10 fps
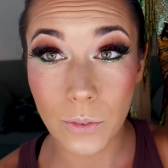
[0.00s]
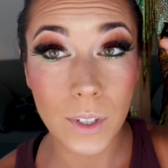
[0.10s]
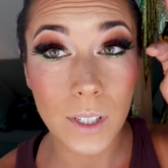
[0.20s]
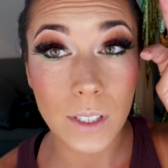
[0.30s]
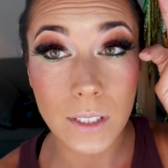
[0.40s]

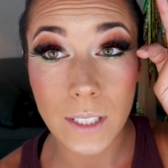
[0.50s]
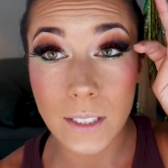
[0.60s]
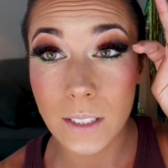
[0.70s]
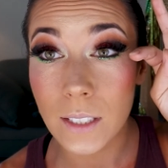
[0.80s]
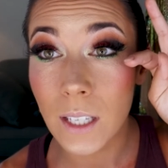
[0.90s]
First,
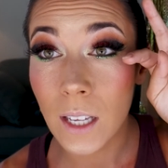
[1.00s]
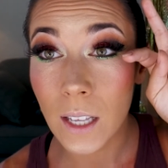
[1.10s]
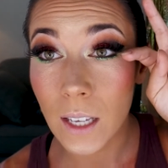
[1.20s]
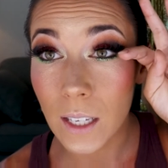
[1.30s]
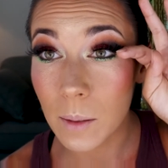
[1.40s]
let's
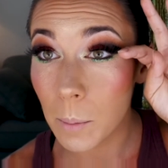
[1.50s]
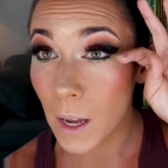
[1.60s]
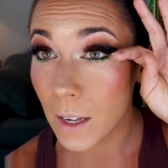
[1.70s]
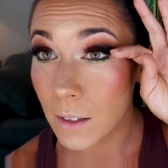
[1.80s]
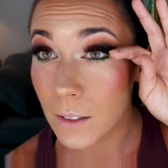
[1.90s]

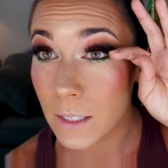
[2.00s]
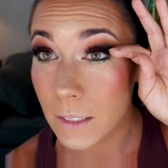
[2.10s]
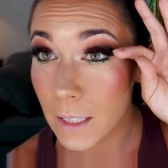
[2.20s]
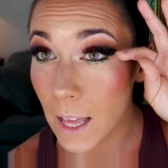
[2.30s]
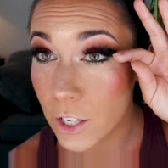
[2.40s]
admire
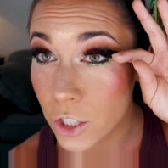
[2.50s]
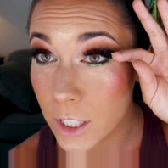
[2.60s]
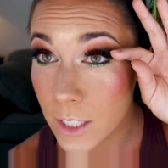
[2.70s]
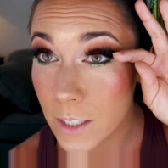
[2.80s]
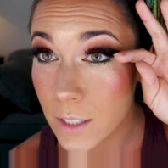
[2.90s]
these
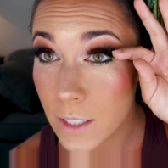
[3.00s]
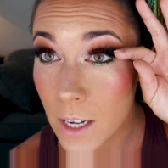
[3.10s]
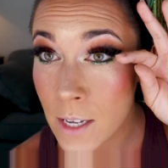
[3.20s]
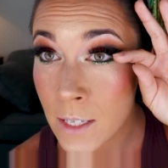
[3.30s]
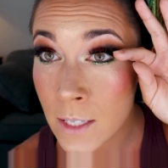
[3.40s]
lashes,
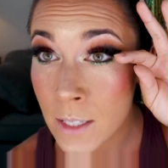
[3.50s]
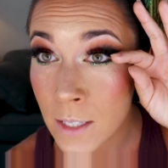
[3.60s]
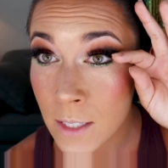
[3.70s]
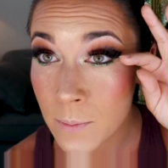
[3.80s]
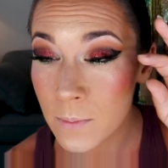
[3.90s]
yes.